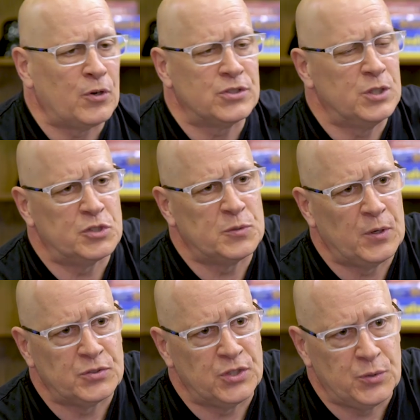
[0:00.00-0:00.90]
person who was
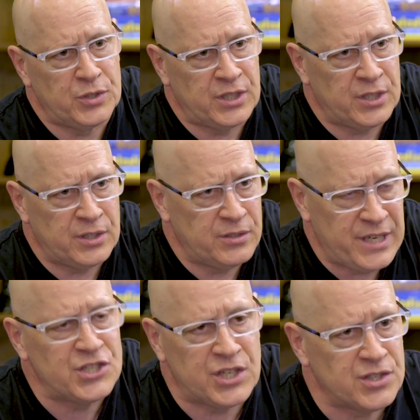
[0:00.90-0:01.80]
supposed to do the
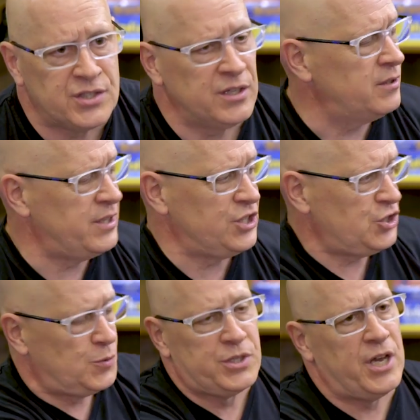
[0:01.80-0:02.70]
dishes, the
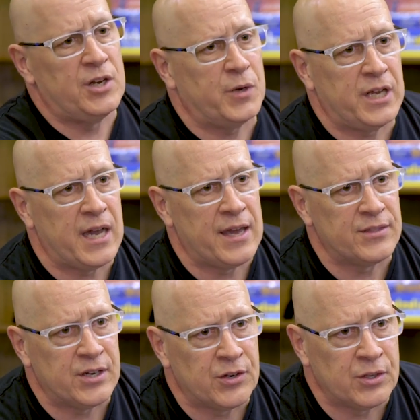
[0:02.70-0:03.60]
dishes were done when he got
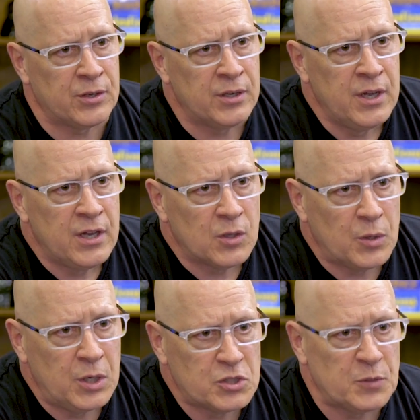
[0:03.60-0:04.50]
there. The, the
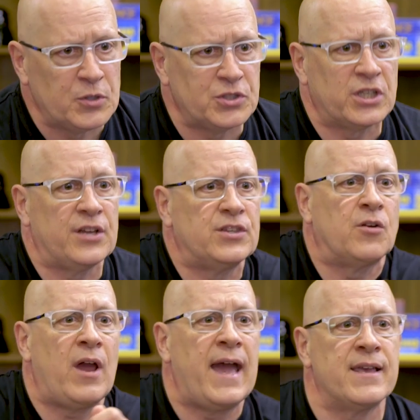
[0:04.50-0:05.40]
one who was supposed to cut the
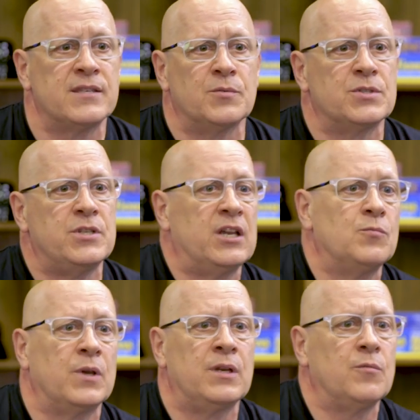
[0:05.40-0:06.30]
grass, it was
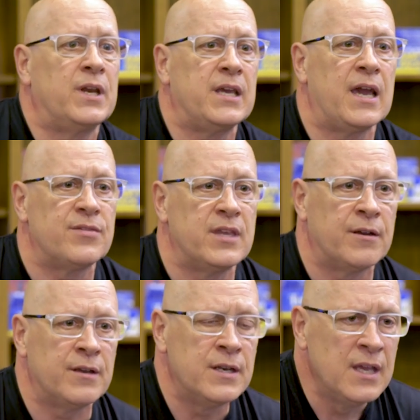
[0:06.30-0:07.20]
done when, when he got
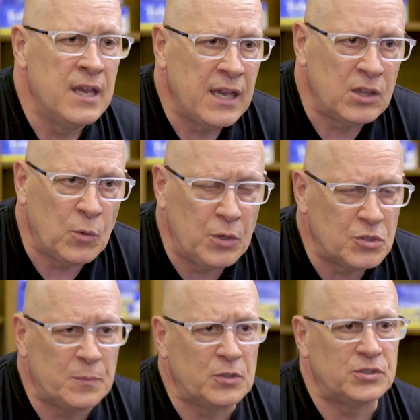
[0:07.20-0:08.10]
there. And the one who
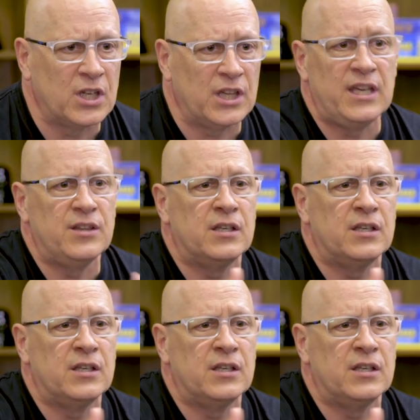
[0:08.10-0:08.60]
was supposed to clean